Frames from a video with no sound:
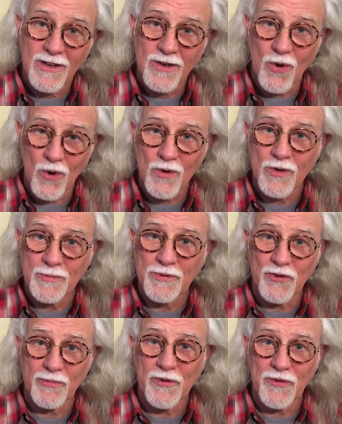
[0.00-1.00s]
courtrooms are
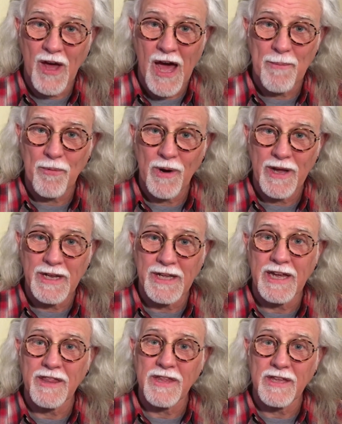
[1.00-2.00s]
supposed to operate, and
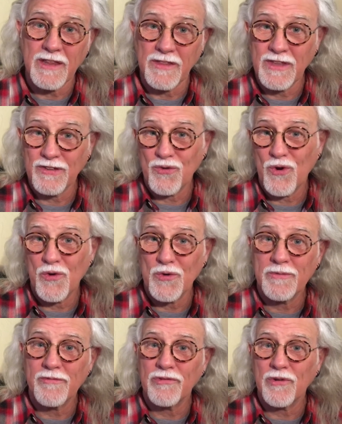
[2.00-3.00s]
I think that this
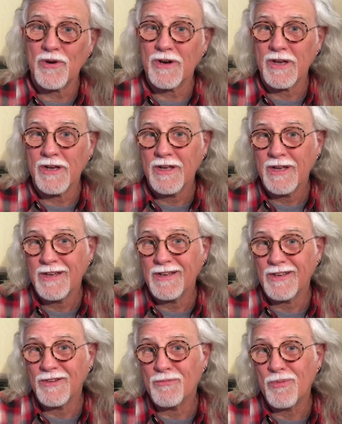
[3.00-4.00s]
courtroom in Florida
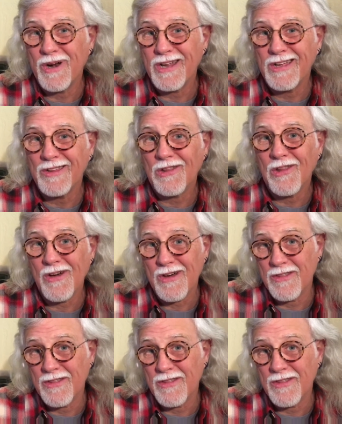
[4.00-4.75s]
is breaking the law.